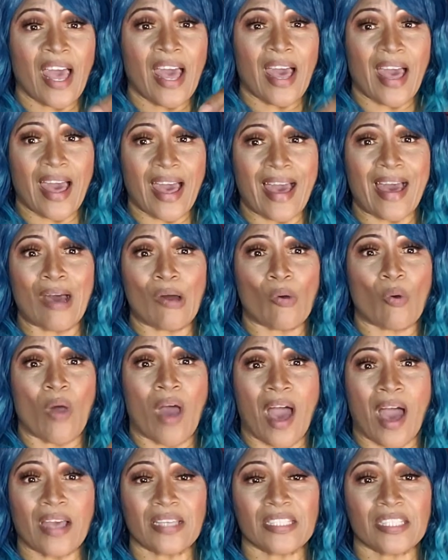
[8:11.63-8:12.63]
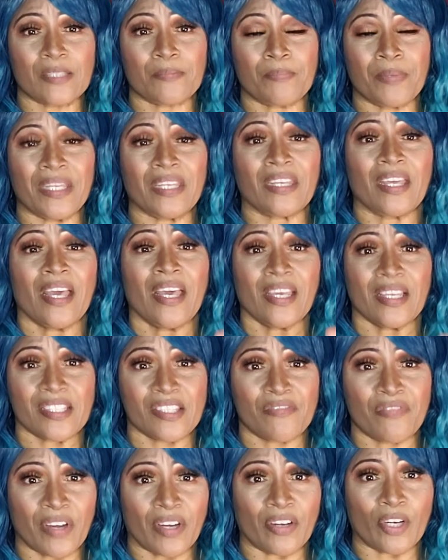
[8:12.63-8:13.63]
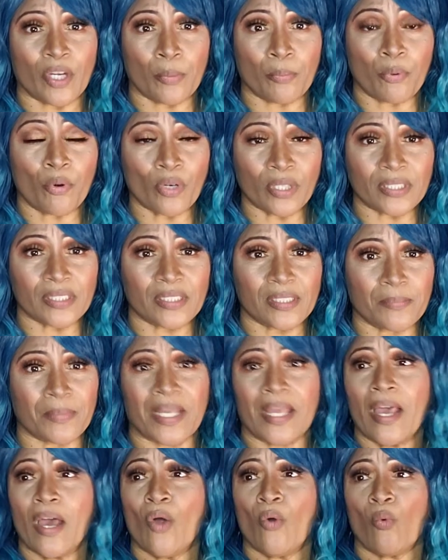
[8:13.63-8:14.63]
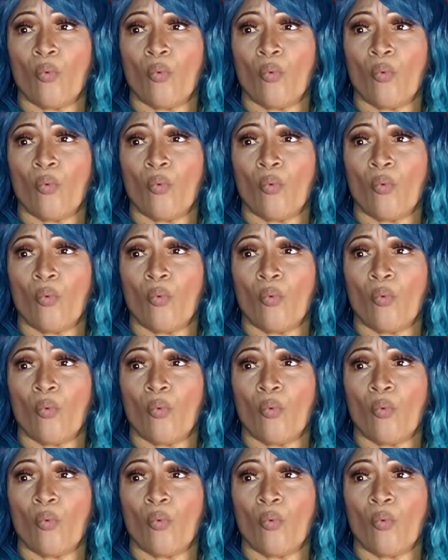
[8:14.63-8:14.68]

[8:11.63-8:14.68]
how I speak is very important to me.